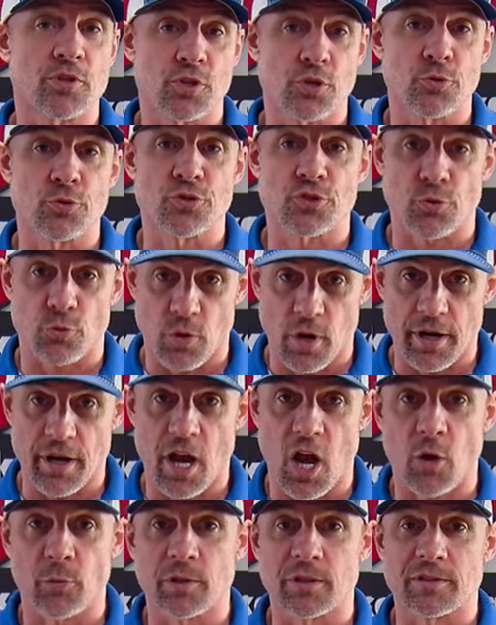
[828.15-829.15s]
choose the right
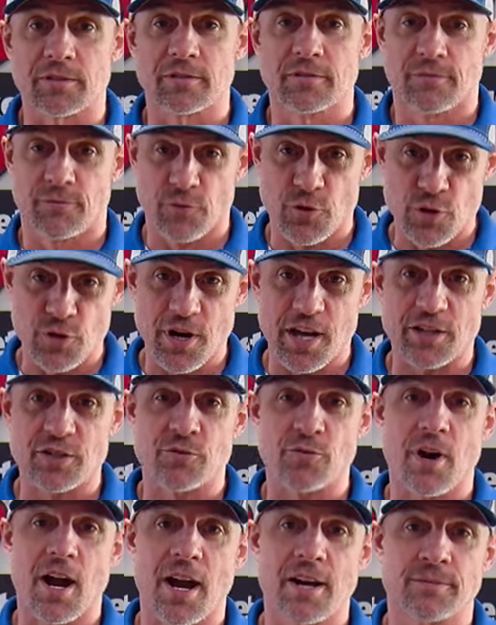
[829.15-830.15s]
helmet for your
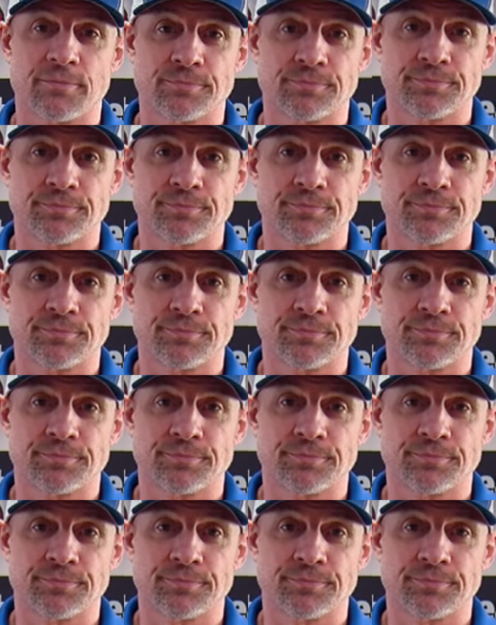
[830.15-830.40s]
next ride.